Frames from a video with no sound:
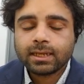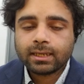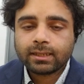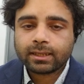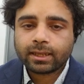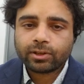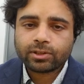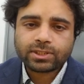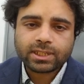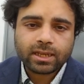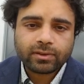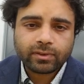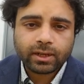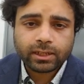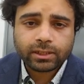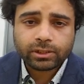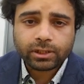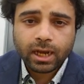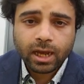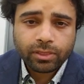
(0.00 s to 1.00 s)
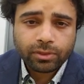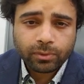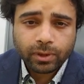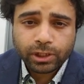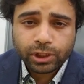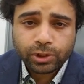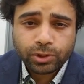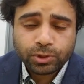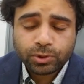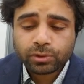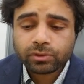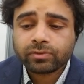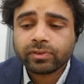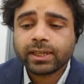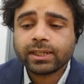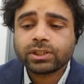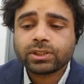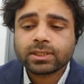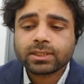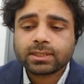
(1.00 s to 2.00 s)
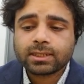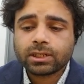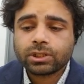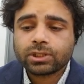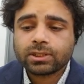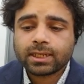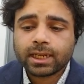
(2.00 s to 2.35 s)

They also have other unusual features such as